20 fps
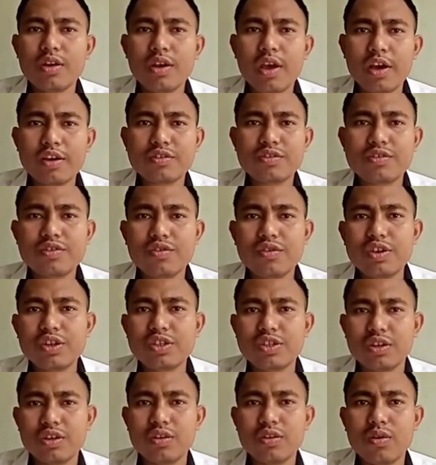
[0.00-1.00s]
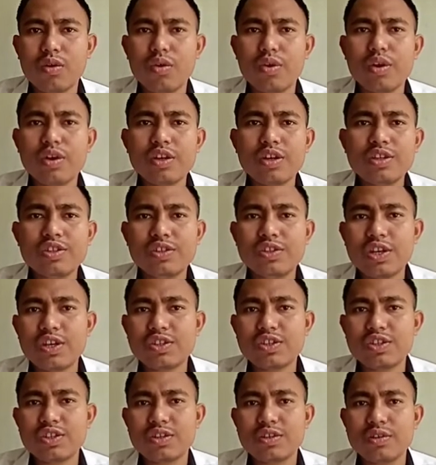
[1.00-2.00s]
Excretion or
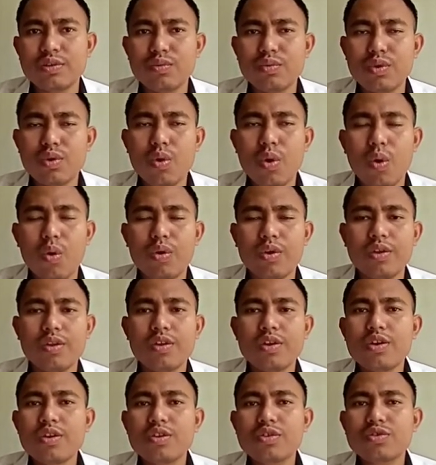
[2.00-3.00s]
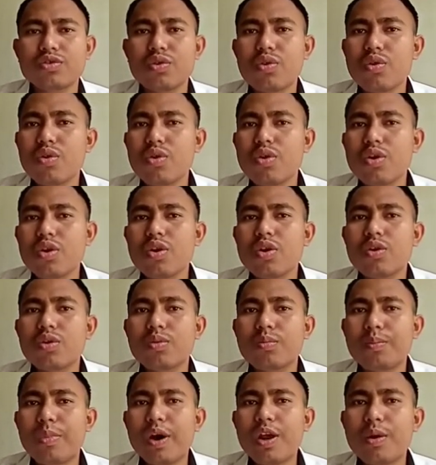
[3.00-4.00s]
egestion we call it. So
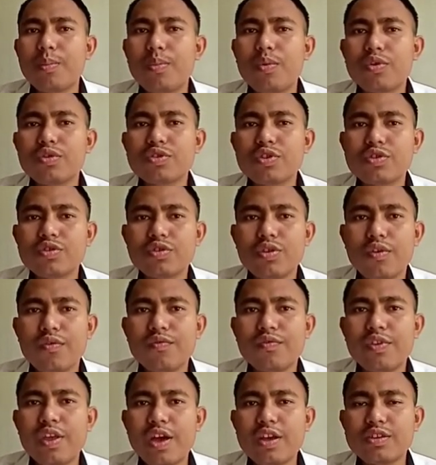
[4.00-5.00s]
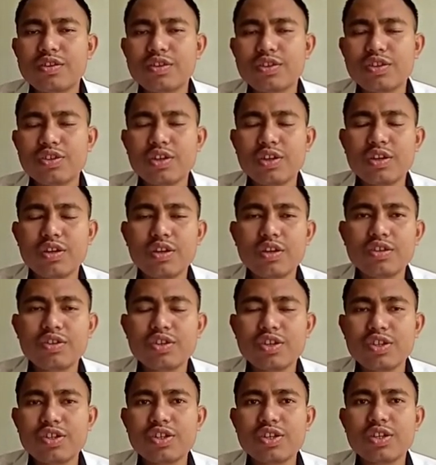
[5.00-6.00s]
by the process of digestion,
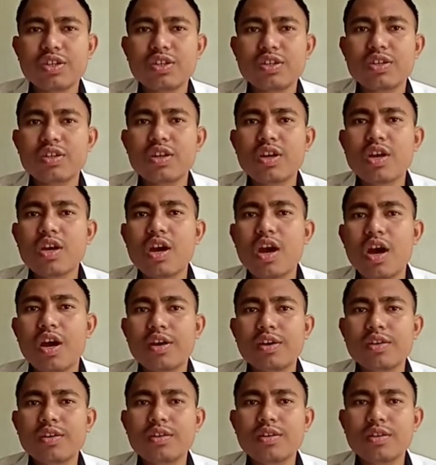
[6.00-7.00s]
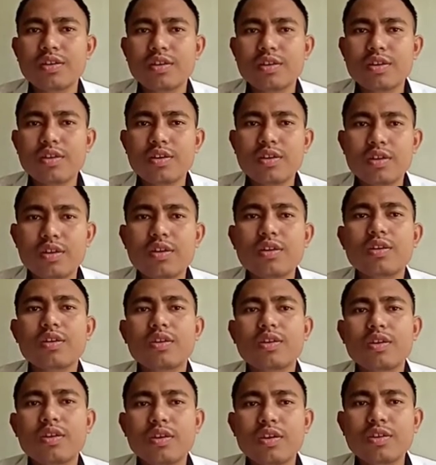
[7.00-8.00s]
egestion and
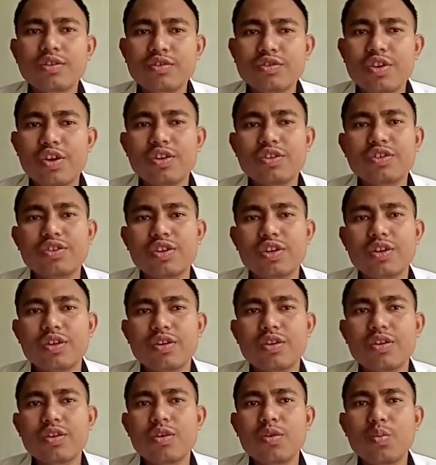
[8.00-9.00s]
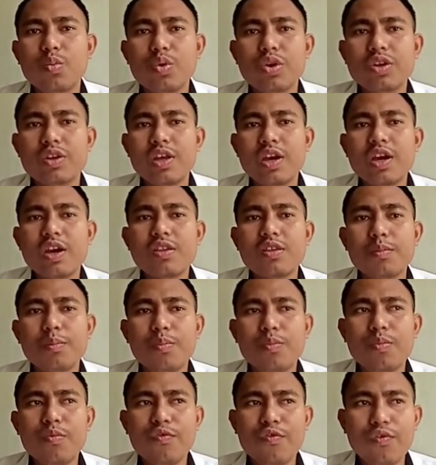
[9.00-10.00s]
ingestion, we take the
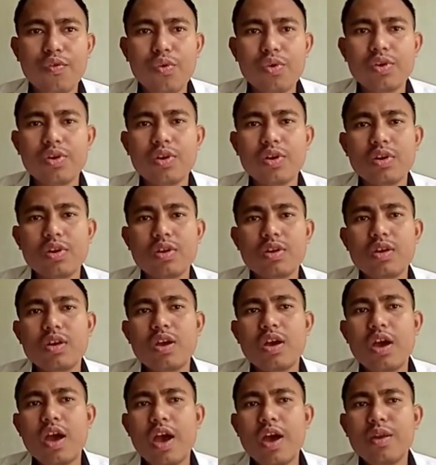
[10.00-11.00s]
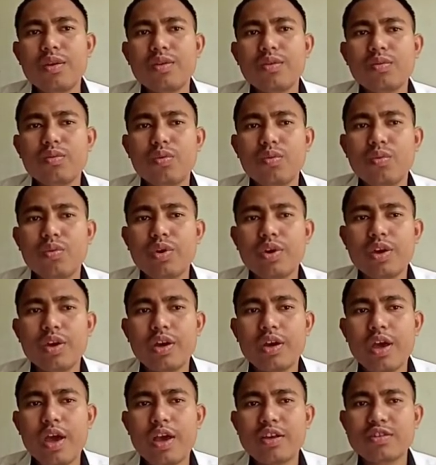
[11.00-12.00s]
food and we
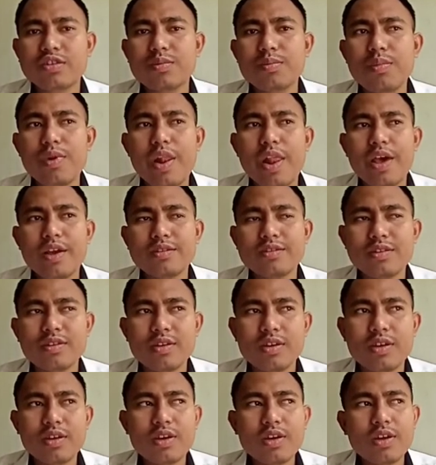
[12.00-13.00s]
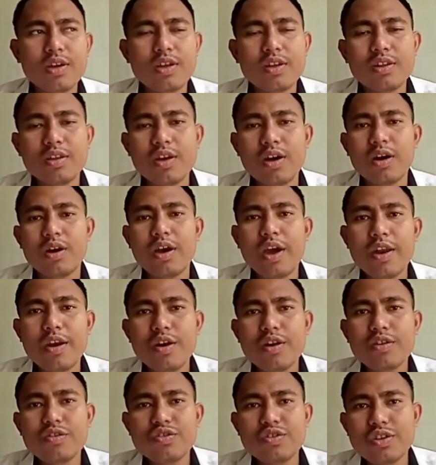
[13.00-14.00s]
assimilate the
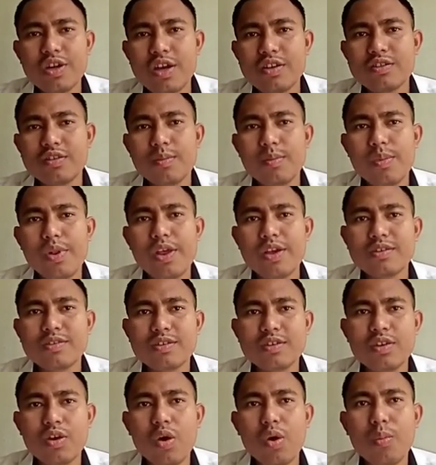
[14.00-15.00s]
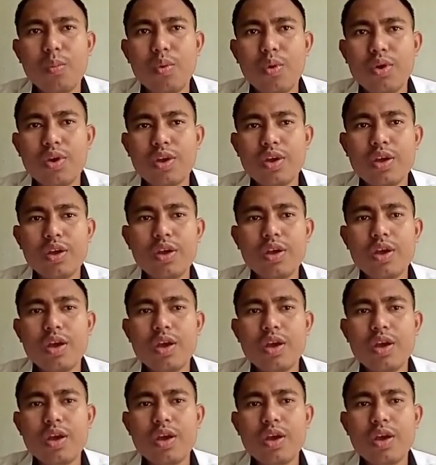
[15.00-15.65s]
energy, assimilates in our body.